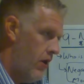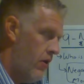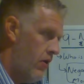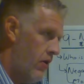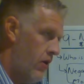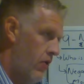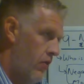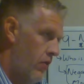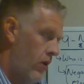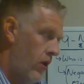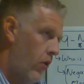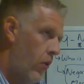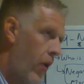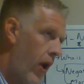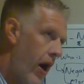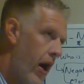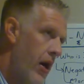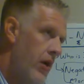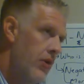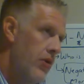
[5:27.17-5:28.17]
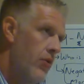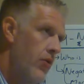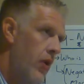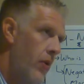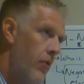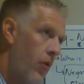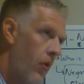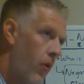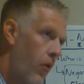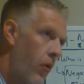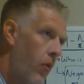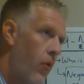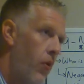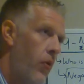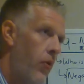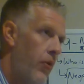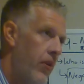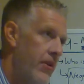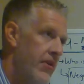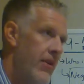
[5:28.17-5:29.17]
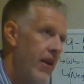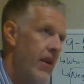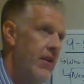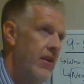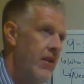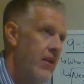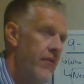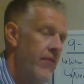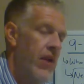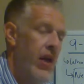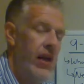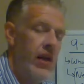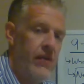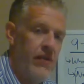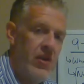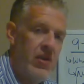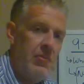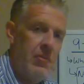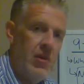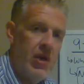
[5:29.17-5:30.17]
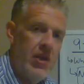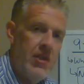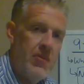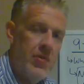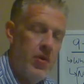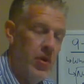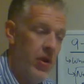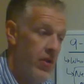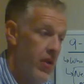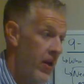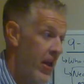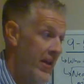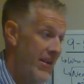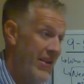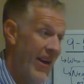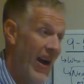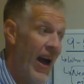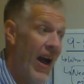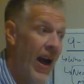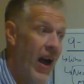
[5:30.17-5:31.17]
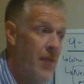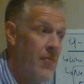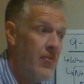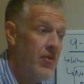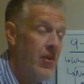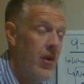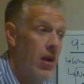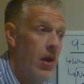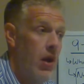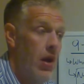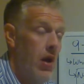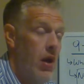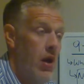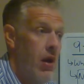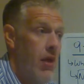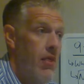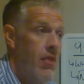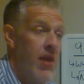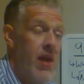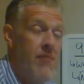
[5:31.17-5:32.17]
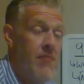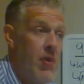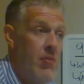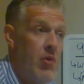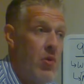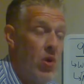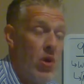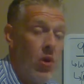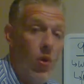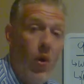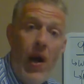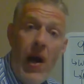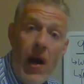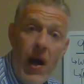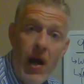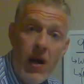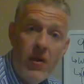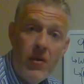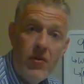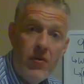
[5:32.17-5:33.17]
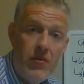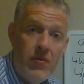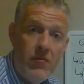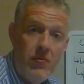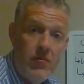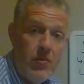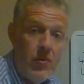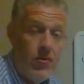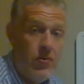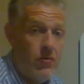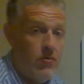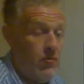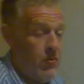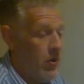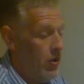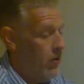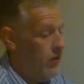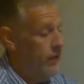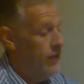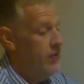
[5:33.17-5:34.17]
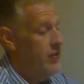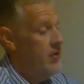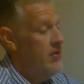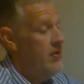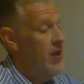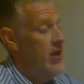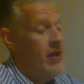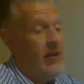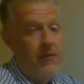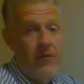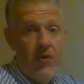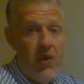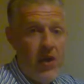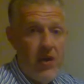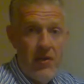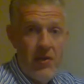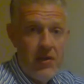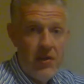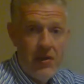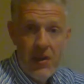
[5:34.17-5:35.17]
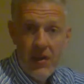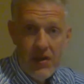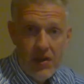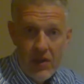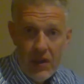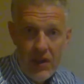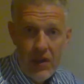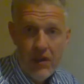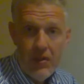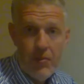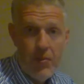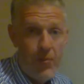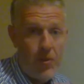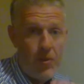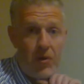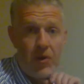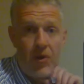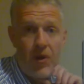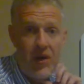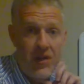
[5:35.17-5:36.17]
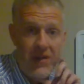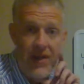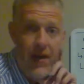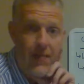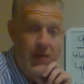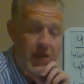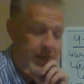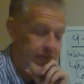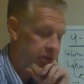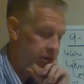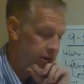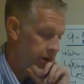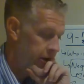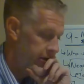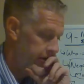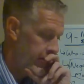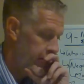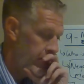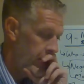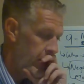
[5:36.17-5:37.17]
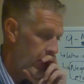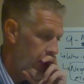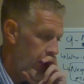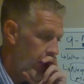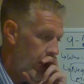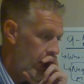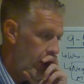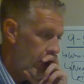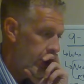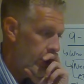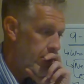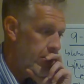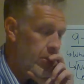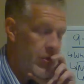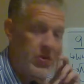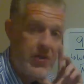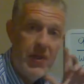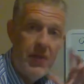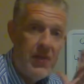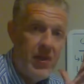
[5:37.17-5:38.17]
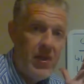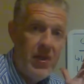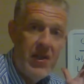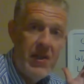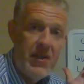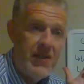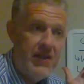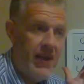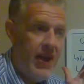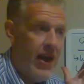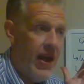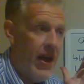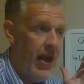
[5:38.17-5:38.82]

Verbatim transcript: you know, required to uphold this idea of negative responsibility, and then at times they may be required, you know, for the sake of greater utility, to promote the greatest happiness for the greatest number, to do something that's